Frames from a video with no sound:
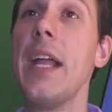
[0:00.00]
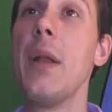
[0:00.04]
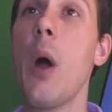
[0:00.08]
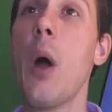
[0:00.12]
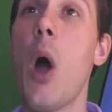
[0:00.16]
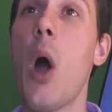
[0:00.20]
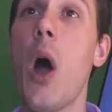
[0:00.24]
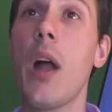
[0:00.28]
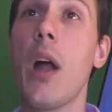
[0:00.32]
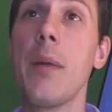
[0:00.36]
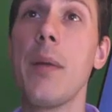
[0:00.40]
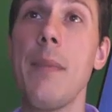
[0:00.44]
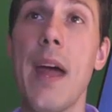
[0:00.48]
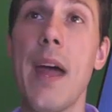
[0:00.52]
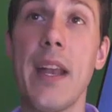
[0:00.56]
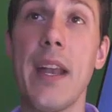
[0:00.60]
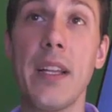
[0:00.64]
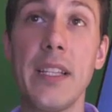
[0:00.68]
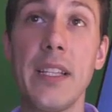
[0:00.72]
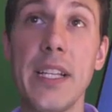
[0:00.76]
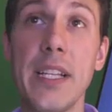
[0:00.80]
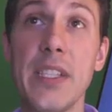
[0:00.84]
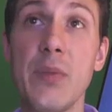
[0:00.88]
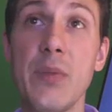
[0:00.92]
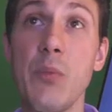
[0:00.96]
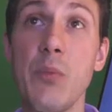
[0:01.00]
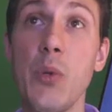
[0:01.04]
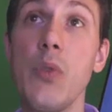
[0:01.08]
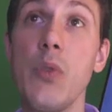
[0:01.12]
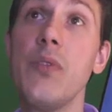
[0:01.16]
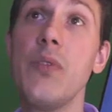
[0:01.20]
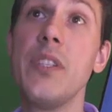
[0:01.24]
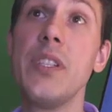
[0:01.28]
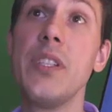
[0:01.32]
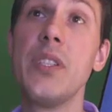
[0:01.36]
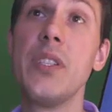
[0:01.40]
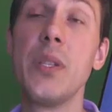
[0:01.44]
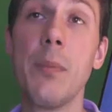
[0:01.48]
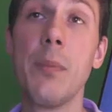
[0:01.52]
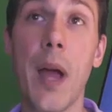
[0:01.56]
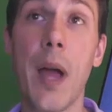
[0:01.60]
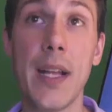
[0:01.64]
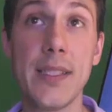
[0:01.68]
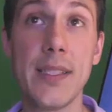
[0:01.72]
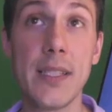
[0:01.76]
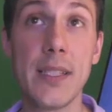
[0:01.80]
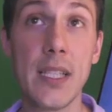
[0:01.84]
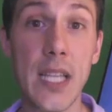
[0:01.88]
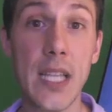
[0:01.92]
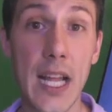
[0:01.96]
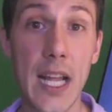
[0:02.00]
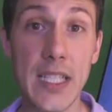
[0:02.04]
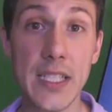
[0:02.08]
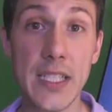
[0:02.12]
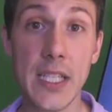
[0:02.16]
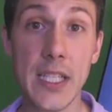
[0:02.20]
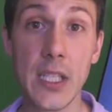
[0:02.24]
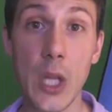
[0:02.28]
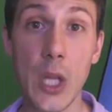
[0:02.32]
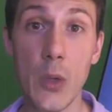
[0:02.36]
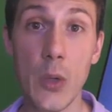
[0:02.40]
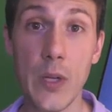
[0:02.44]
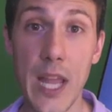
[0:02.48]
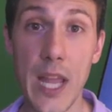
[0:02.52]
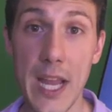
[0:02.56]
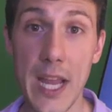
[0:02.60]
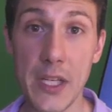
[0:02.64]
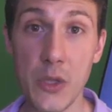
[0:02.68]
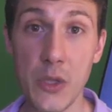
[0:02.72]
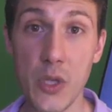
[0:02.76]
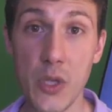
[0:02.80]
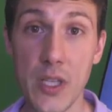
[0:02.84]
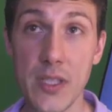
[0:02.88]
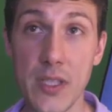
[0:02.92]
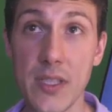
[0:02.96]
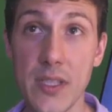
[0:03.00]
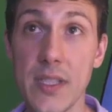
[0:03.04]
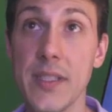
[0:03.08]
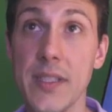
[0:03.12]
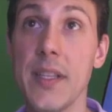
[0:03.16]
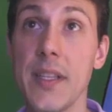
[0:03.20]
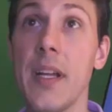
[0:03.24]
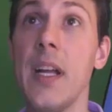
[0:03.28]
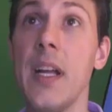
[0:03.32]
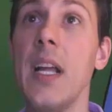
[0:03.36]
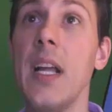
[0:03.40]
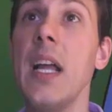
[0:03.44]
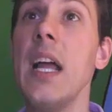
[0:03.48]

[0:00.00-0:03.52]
it automatically is moved into my selected locations.